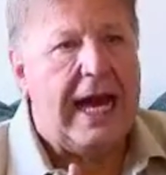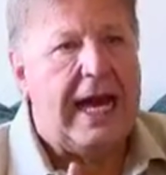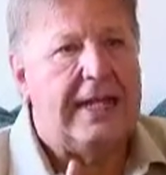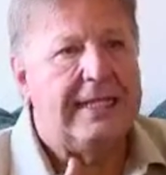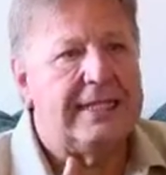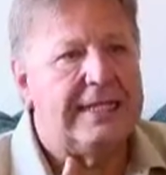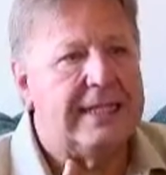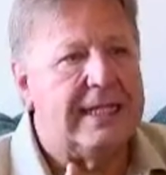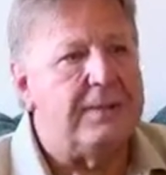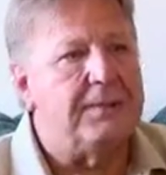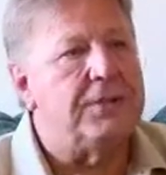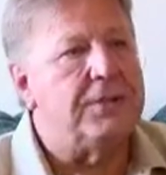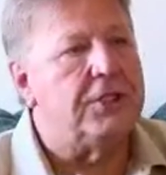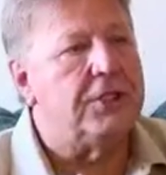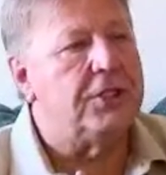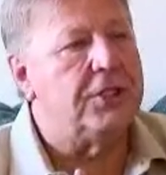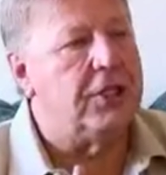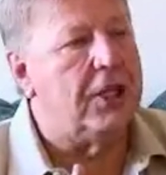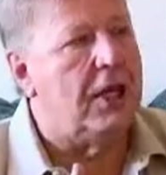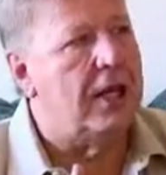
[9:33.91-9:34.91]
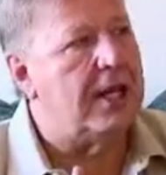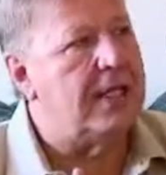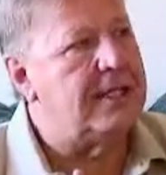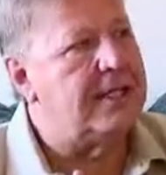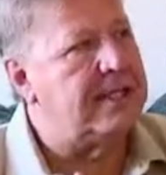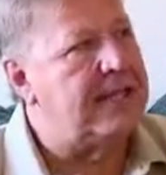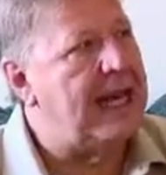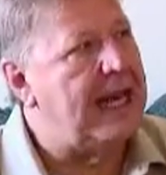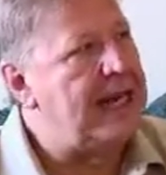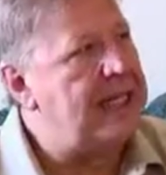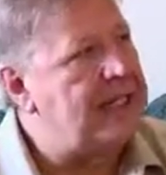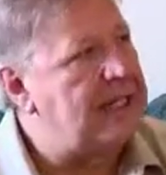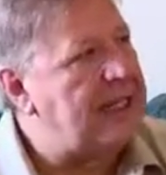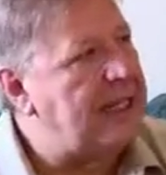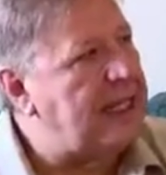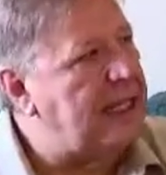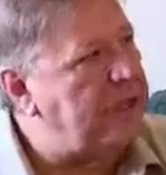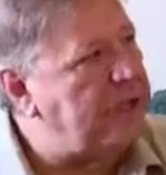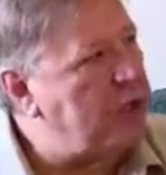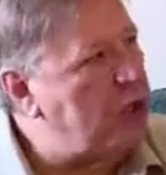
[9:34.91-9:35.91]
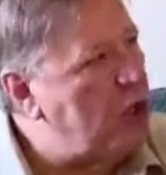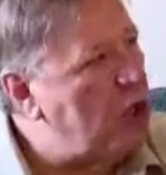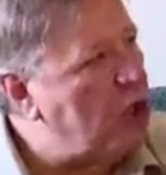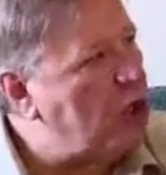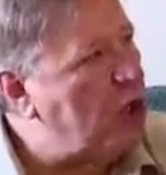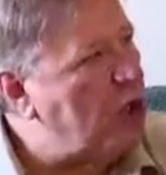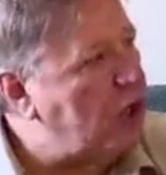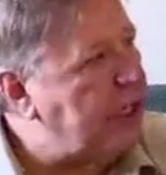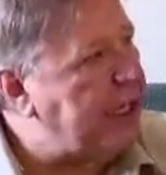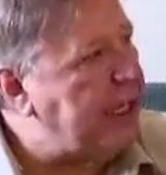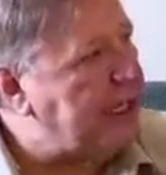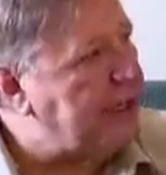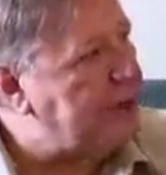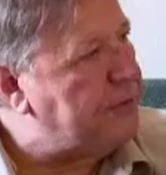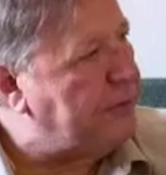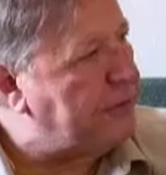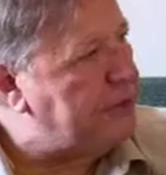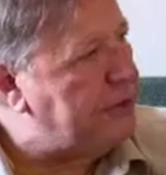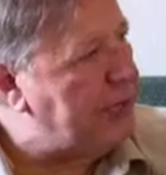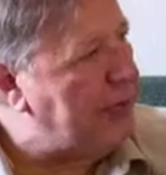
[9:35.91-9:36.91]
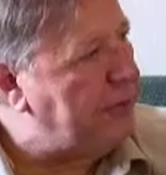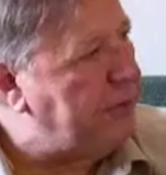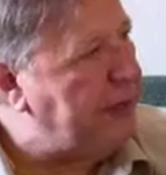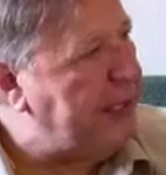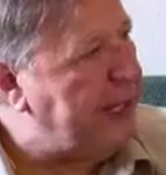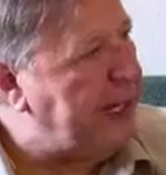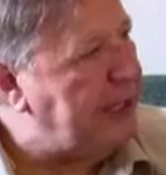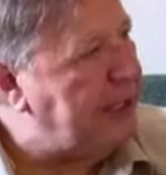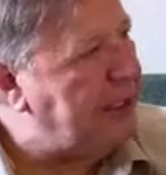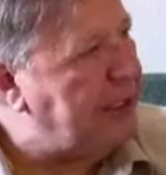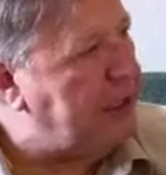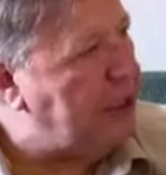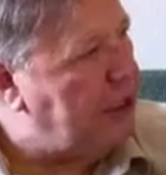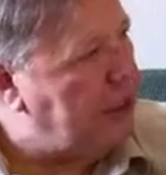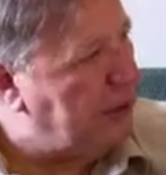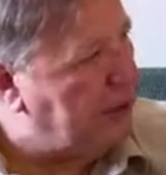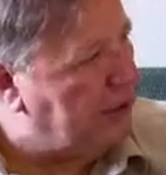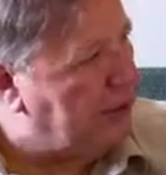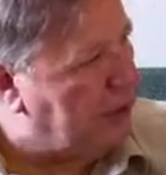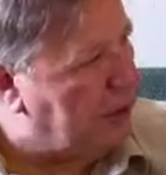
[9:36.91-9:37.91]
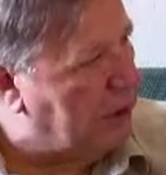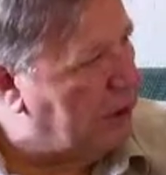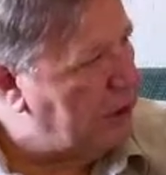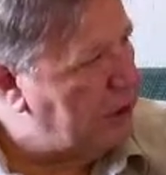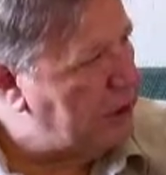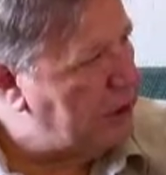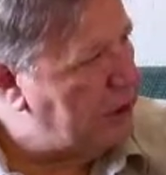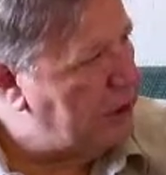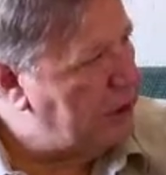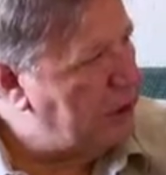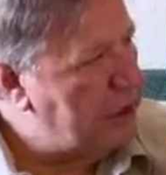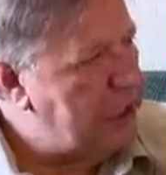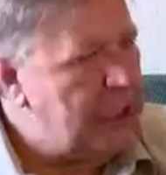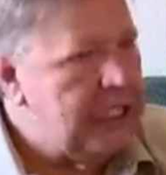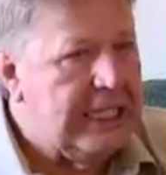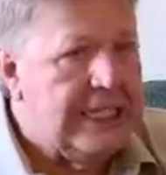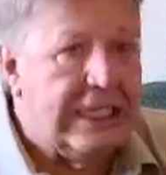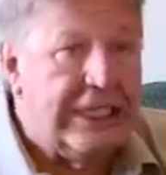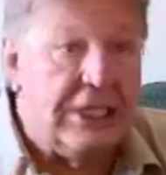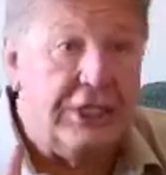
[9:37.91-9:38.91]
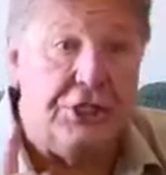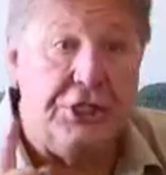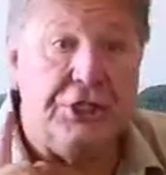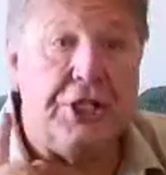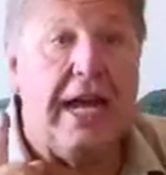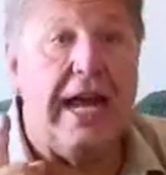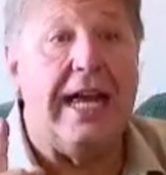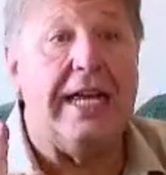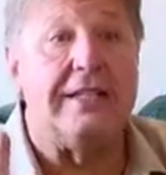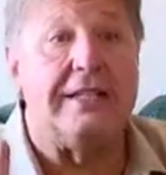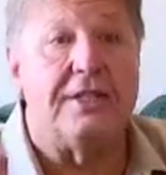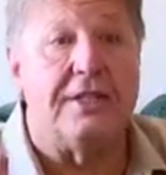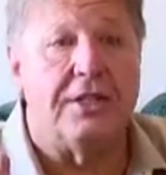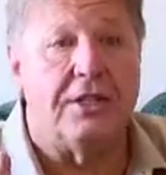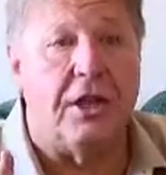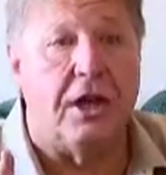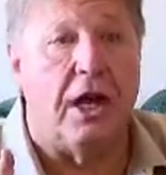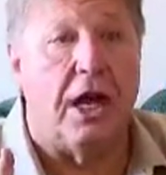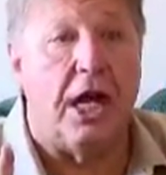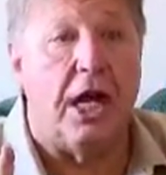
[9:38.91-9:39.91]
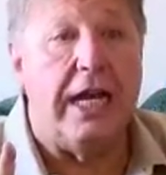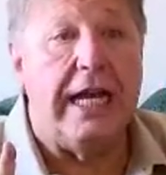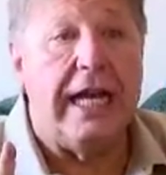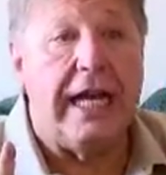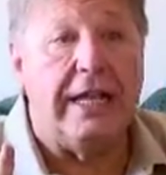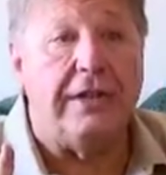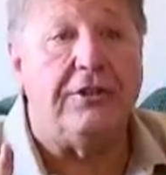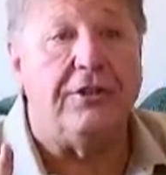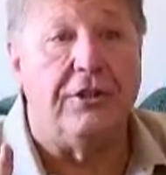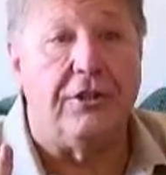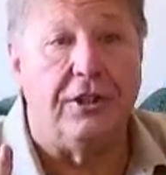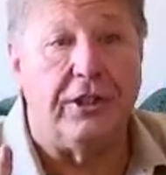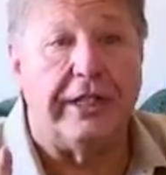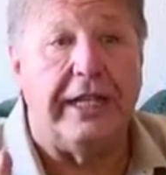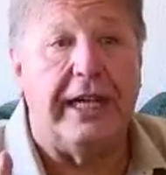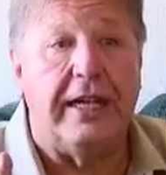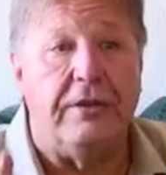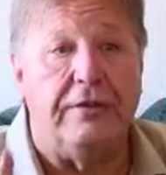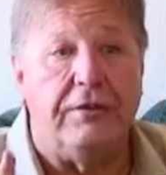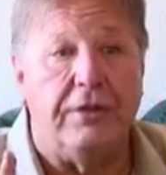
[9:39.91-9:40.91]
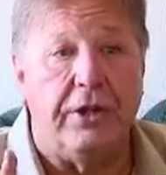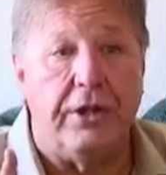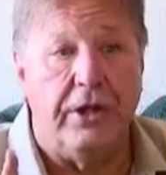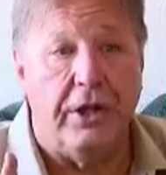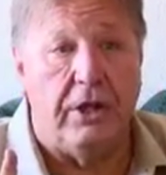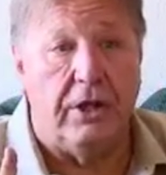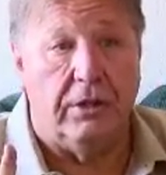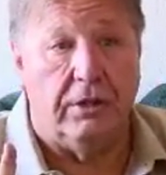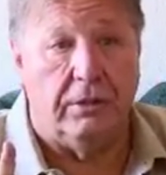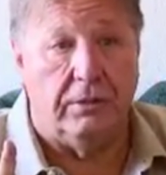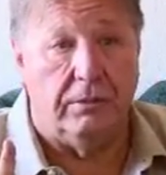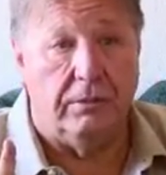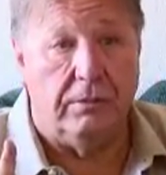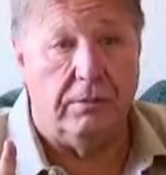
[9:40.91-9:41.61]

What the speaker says: And Simpson's Law states that if you're looking for something in the universe, chances are it's looking for you.